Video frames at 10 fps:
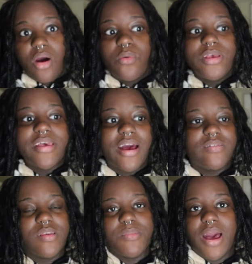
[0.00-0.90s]
always
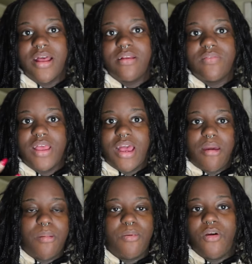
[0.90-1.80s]
have some kind of like
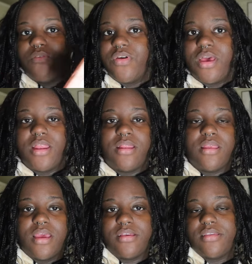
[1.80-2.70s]

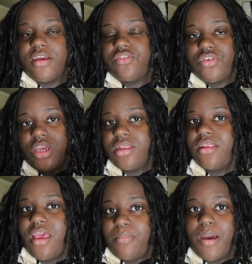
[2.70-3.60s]
ibuprofen,
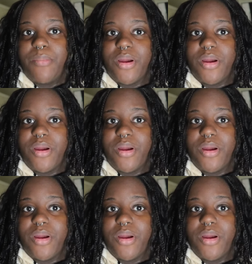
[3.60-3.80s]
Excedrin in my